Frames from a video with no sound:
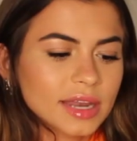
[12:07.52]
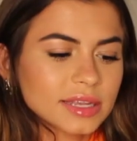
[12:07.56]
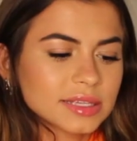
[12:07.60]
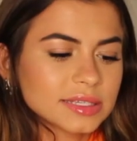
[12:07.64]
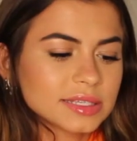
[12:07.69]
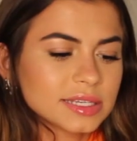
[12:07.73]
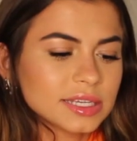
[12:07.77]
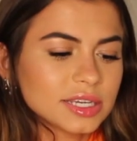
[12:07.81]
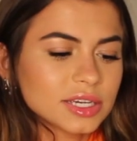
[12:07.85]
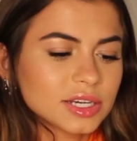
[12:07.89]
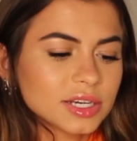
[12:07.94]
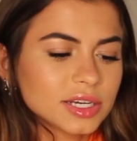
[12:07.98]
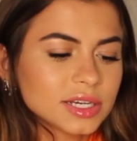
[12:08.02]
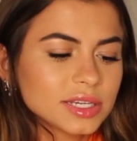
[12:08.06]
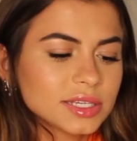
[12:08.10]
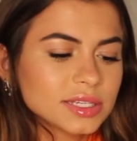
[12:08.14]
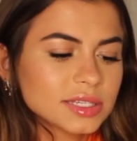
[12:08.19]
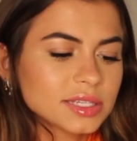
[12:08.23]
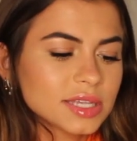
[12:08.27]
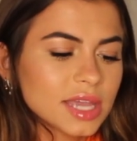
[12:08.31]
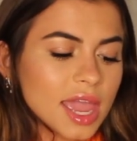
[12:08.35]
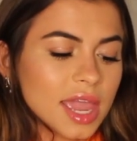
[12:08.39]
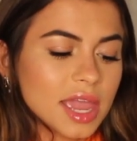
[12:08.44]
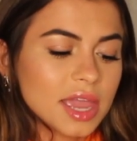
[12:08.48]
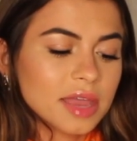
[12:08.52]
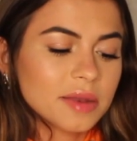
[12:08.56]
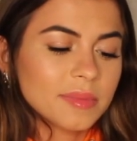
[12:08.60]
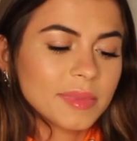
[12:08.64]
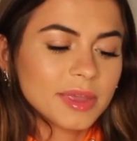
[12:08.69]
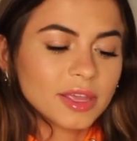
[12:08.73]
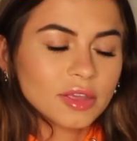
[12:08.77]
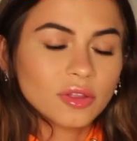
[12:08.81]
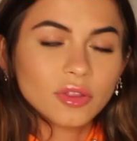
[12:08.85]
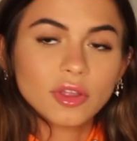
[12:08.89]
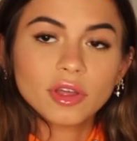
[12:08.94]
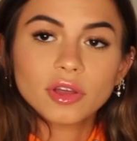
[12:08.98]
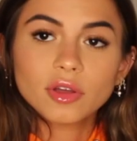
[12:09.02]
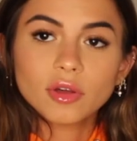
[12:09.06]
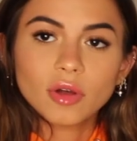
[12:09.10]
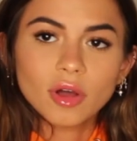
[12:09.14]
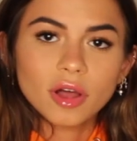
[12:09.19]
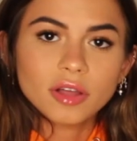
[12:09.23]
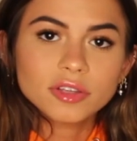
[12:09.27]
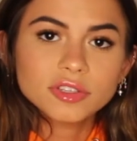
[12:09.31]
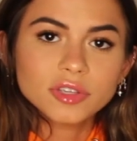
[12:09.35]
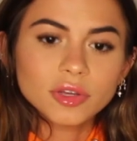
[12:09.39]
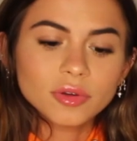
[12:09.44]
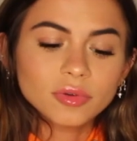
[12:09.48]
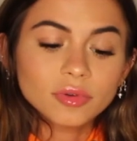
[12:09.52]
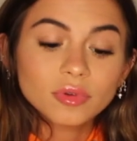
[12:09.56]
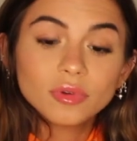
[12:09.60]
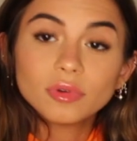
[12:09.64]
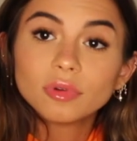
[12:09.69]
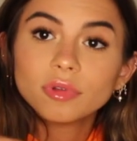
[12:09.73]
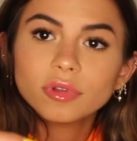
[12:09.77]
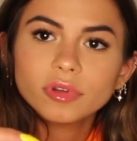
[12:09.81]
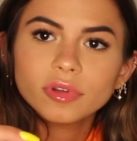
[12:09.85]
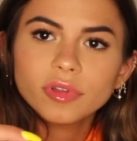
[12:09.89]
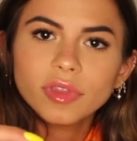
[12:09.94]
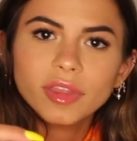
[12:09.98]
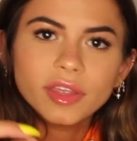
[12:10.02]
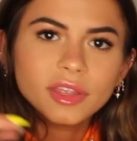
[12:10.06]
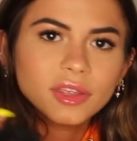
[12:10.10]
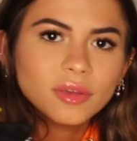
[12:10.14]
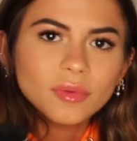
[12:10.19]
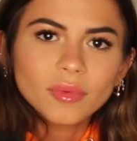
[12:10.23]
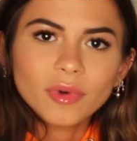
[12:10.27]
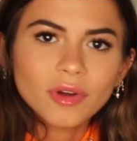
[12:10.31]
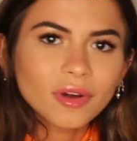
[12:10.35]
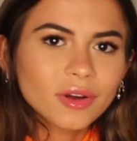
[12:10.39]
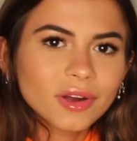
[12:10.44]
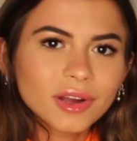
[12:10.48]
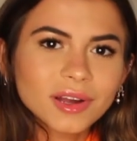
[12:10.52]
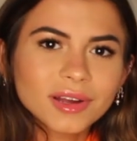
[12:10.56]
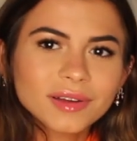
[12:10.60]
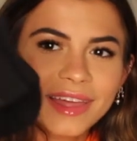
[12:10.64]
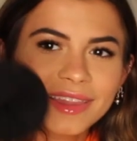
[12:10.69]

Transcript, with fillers: out of sneakers and make you look also cooler than you are.